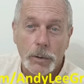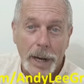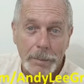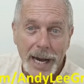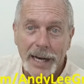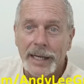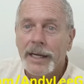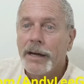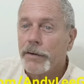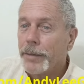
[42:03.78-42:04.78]

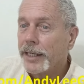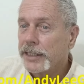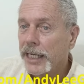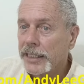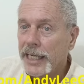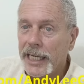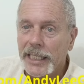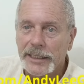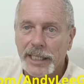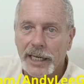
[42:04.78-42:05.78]
Guatemala for about 10
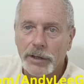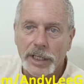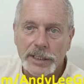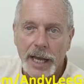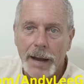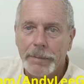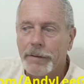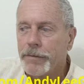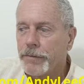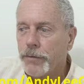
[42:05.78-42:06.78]
days. Then I go to
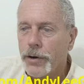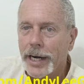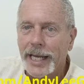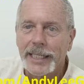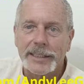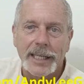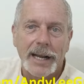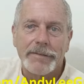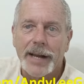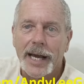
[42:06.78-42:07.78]
Tampa for 4 days. Then
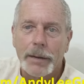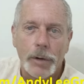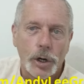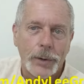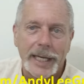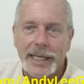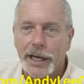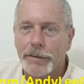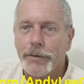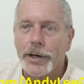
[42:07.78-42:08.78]
I fly to Monterey,
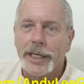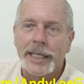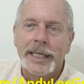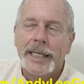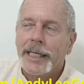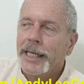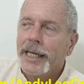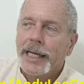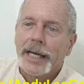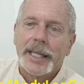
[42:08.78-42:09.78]
California.
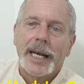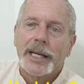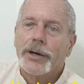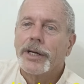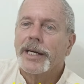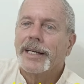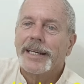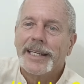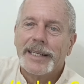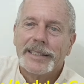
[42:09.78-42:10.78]
And then I go to,
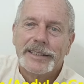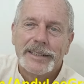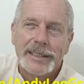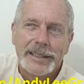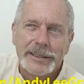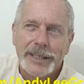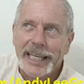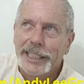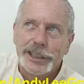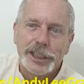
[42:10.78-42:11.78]
in
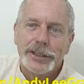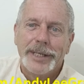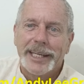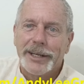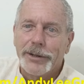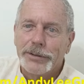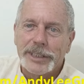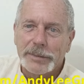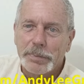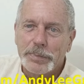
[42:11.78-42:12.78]
late June, I go
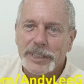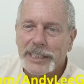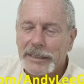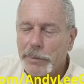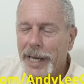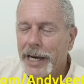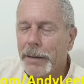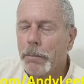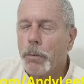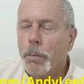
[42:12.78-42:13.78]
spend
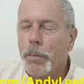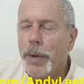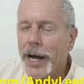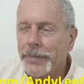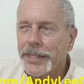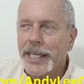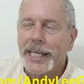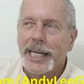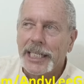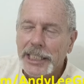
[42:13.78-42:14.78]
a month
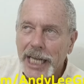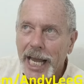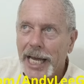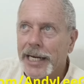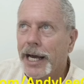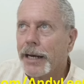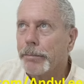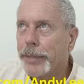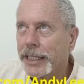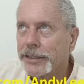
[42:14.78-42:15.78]
in a tent
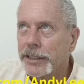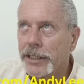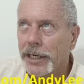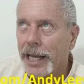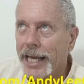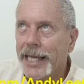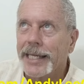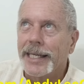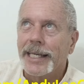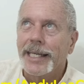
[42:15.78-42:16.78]
on Bixler
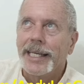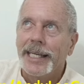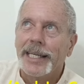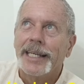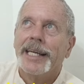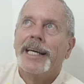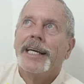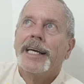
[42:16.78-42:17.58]
Lake in